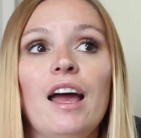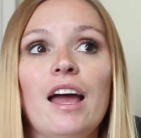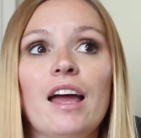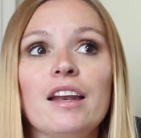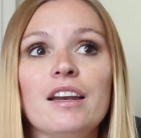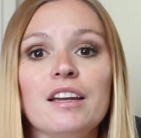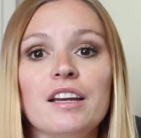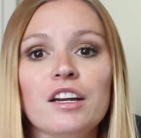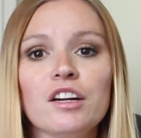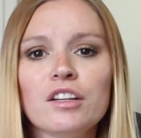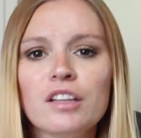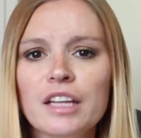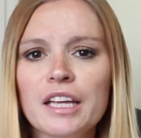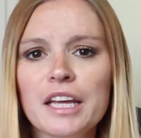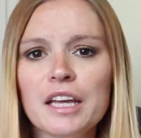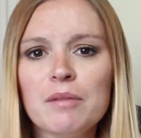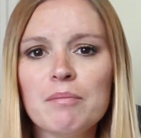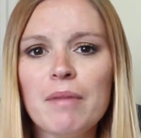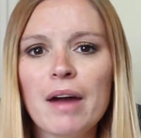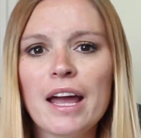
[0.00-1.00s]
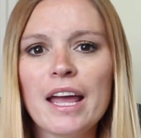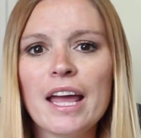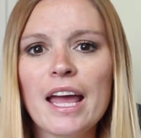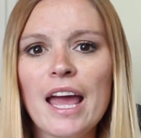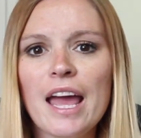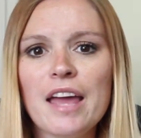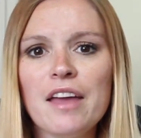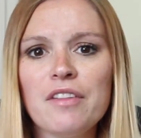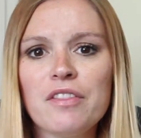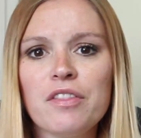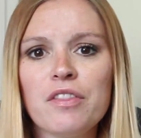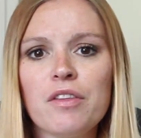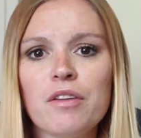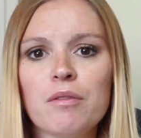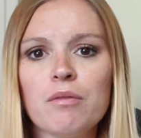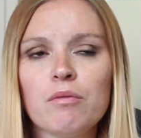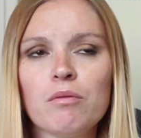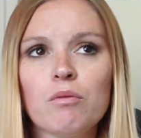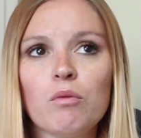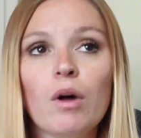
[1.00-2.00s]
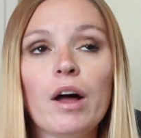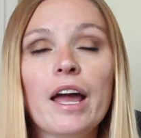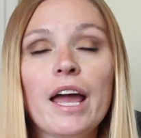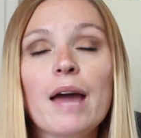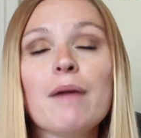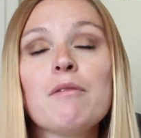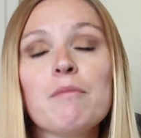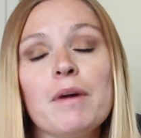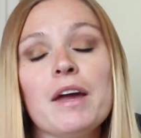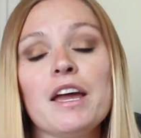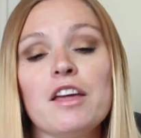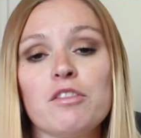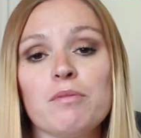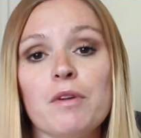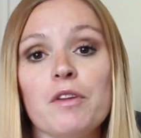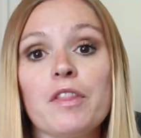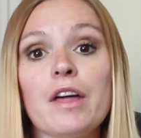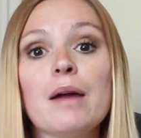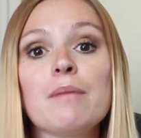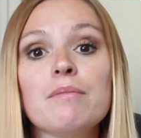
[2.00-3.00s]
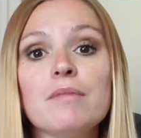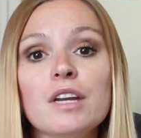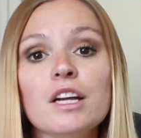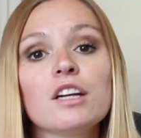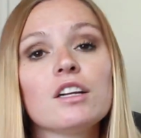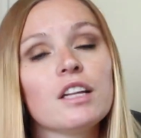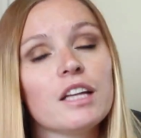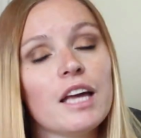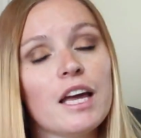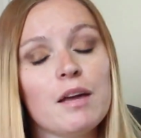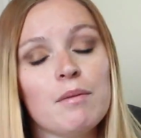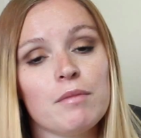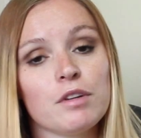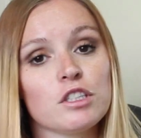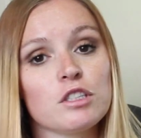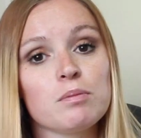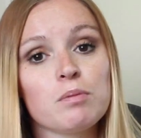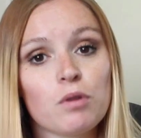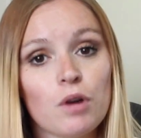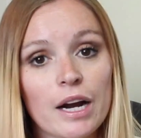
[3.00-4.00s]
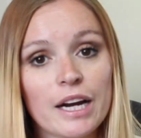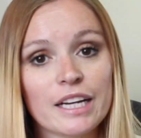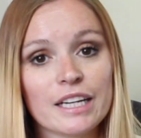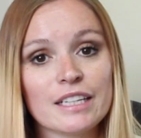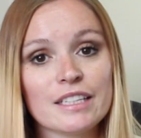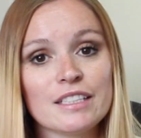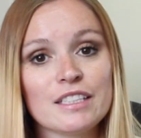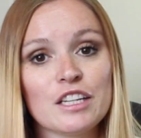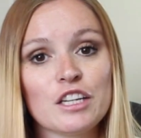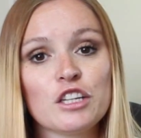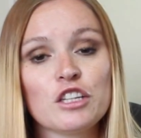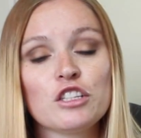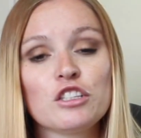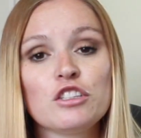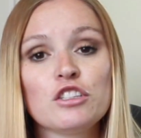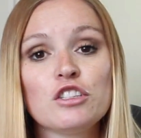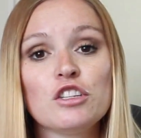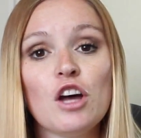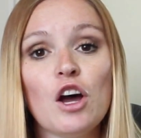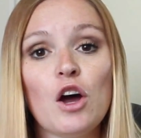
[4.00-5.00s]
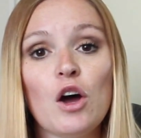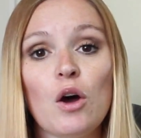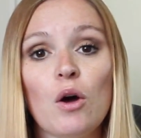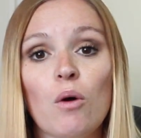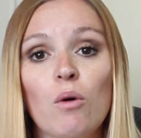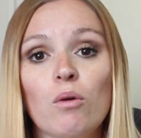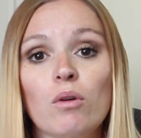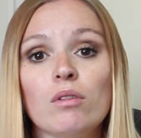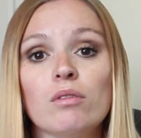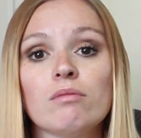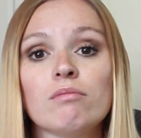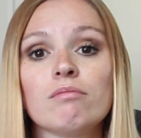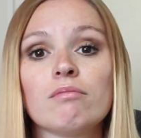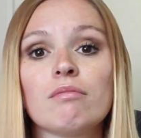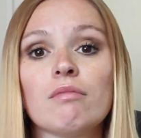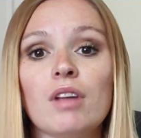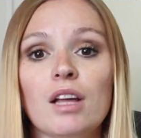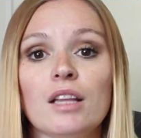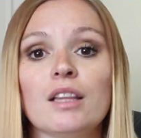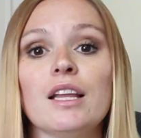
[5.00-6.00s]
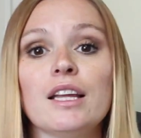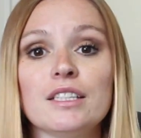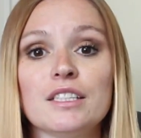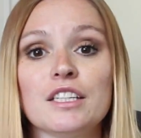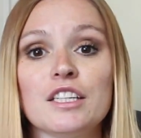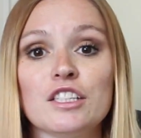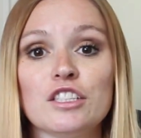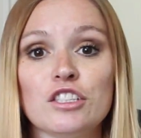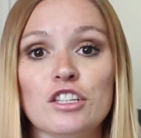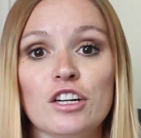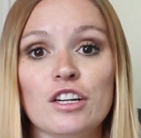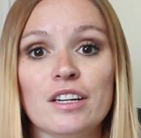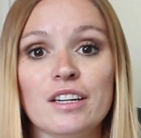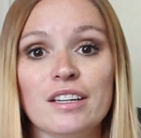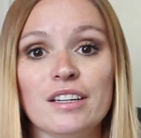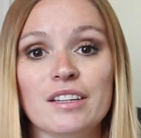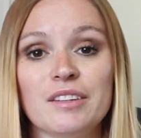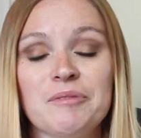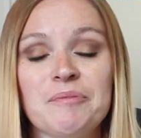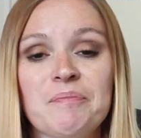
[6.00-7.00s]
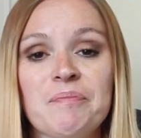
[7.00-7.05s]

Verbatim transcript: and nearly in my eighth, well I am in my eighth month, I'm nearly eight months pregnant. So let's get started.